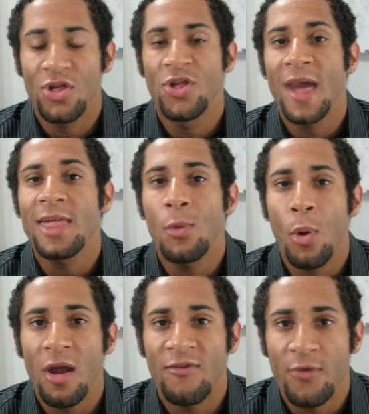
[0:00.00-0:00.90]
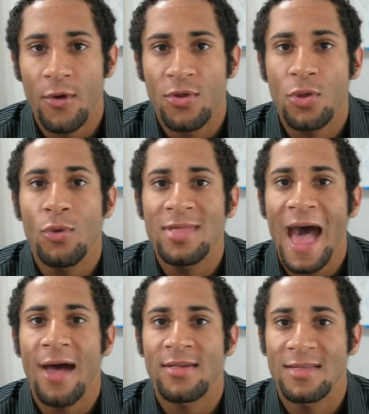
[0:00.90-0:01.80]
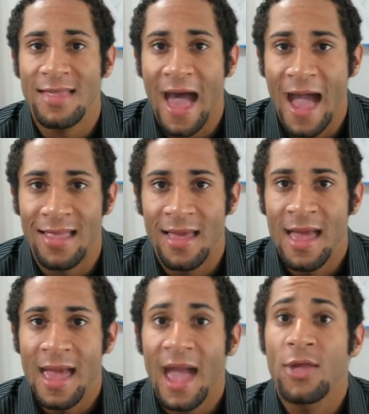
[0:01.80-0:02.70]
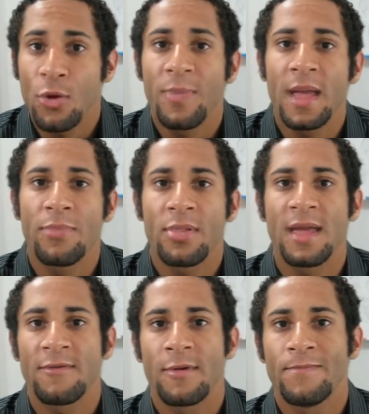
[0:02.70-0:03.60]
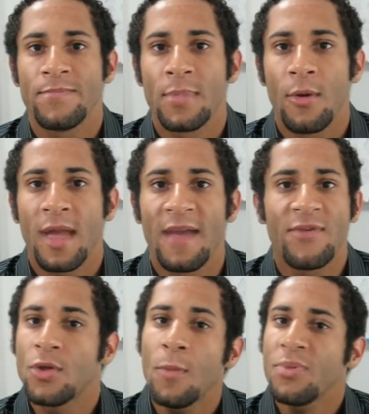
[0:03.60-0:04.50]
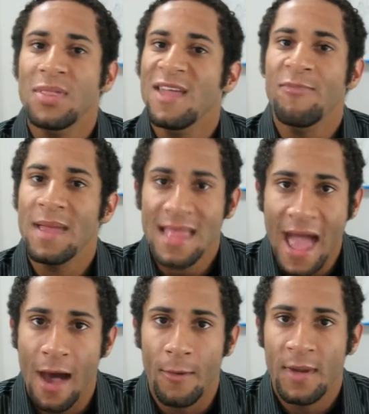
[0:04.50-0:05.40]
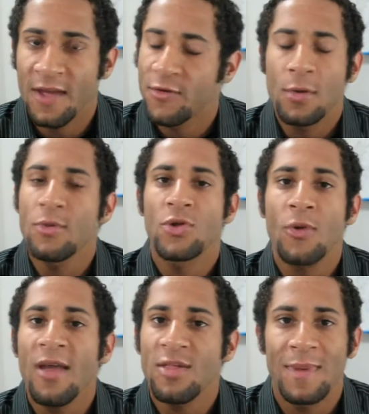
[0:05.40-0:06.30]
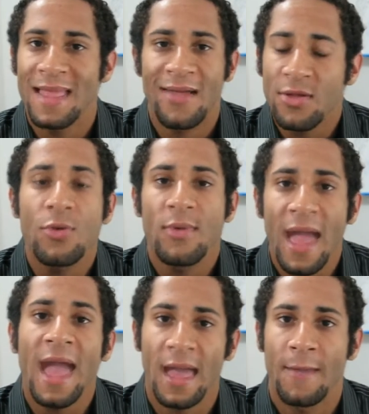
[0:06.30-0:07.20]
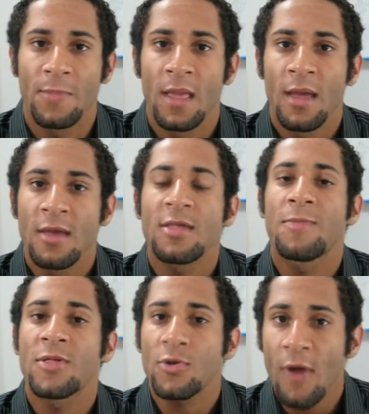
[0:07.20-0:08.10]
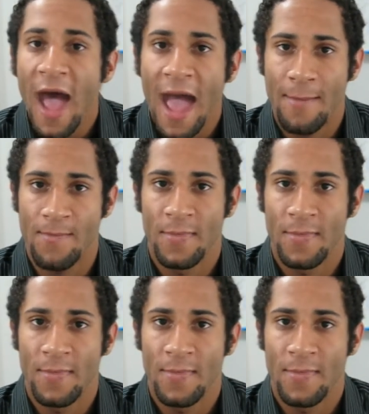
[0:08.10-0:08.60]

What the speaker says: January 1st, 2009, and you'll be a believer. Okay, if you don't believe me now, if you don't trust me now, that's okay. Subscribe